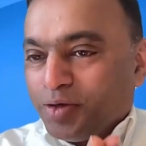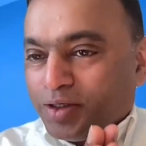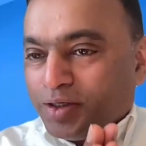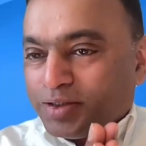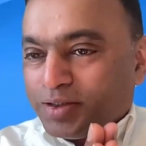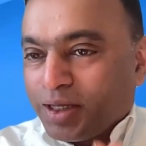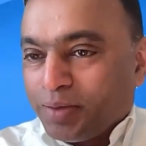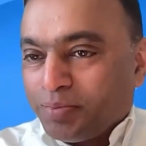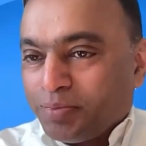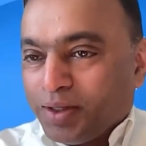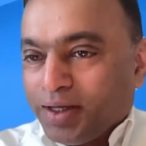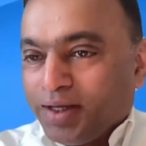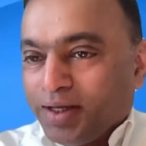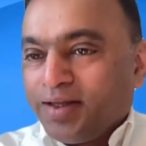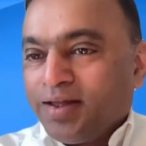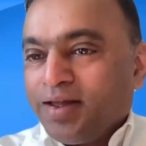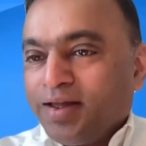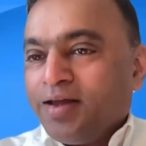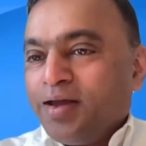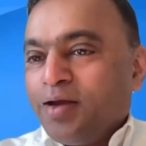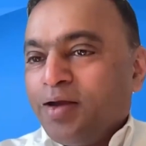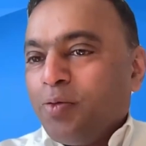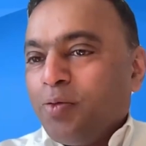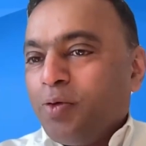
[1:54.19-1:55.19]
Something
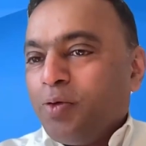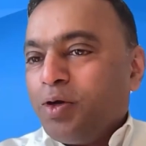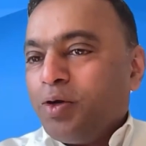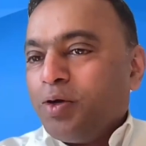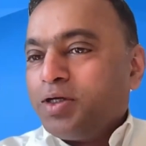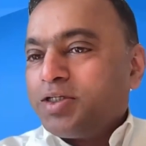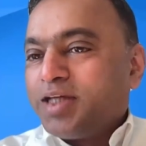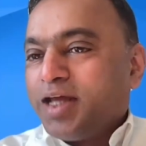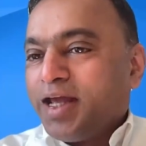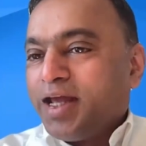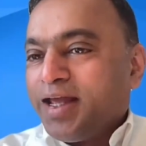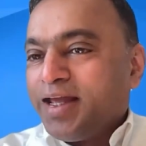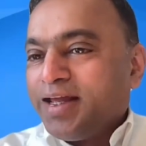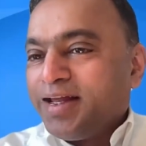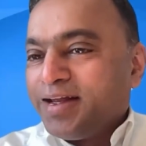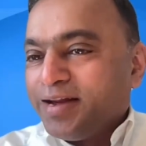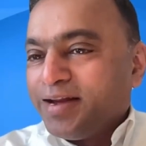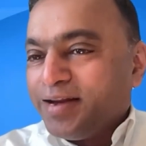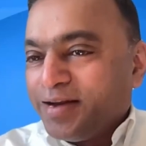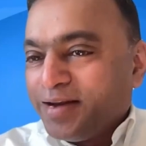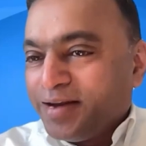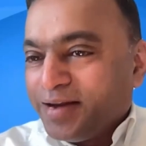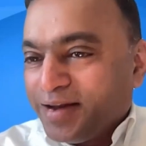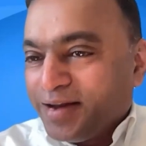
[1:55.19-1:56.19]
where we're
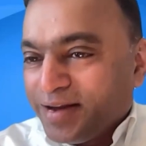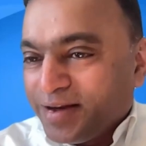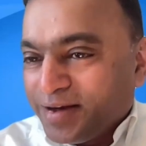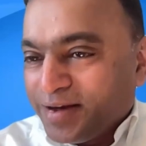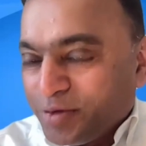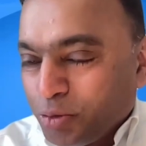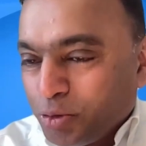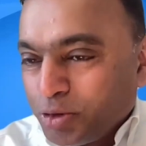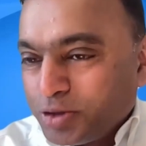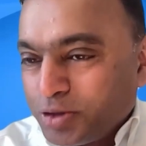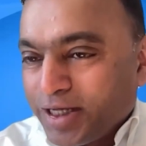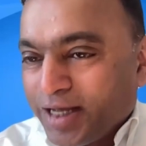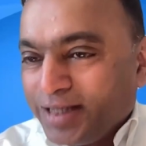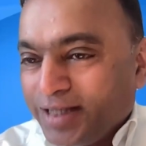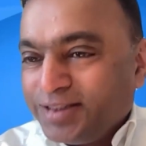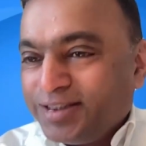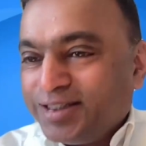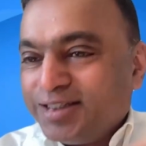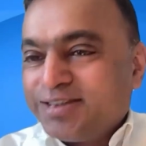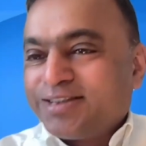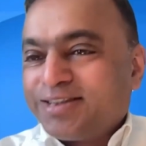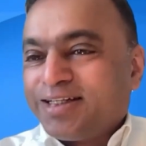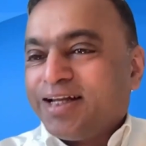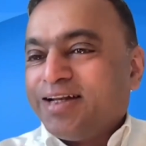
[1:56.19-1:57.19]
saying rules
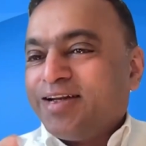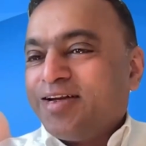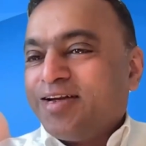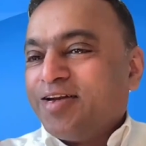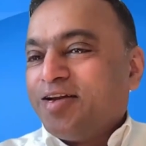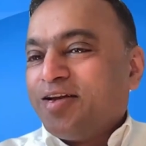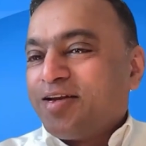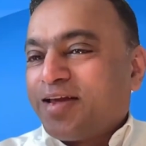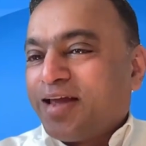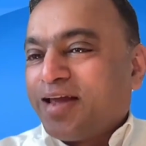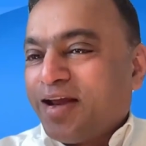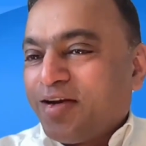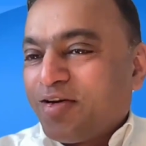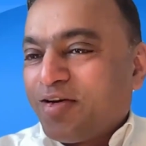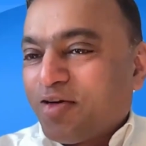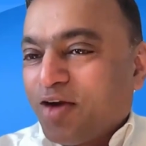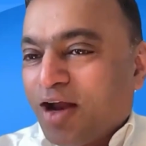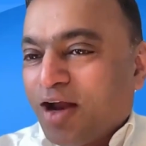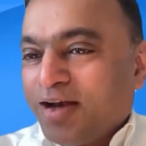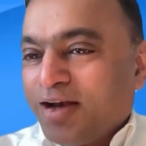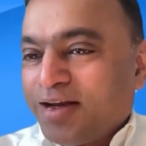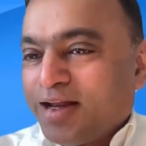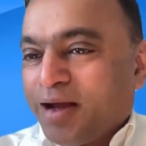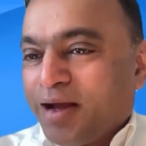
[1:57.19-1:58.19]
engines can
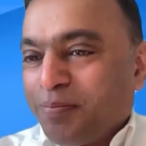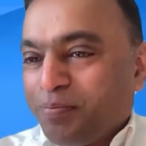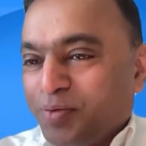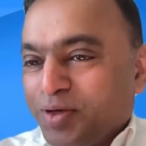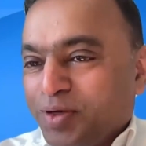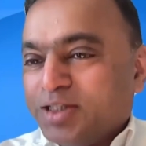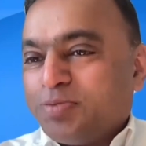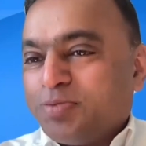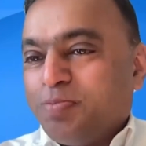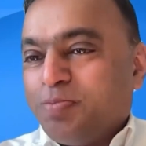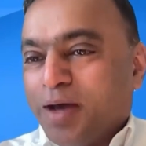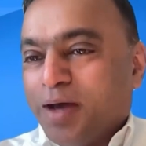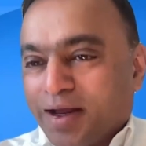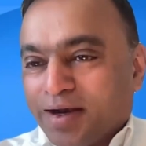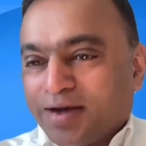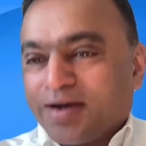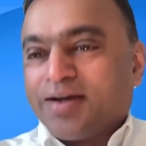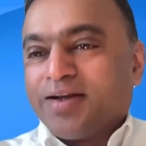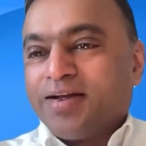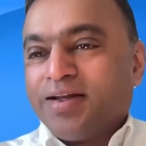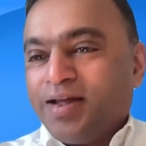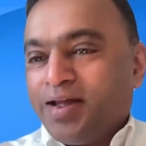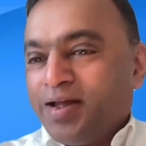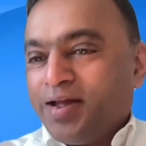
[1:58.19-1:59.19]
run companies
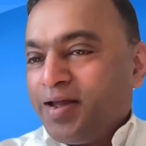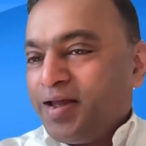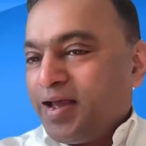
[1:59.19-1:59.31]
better.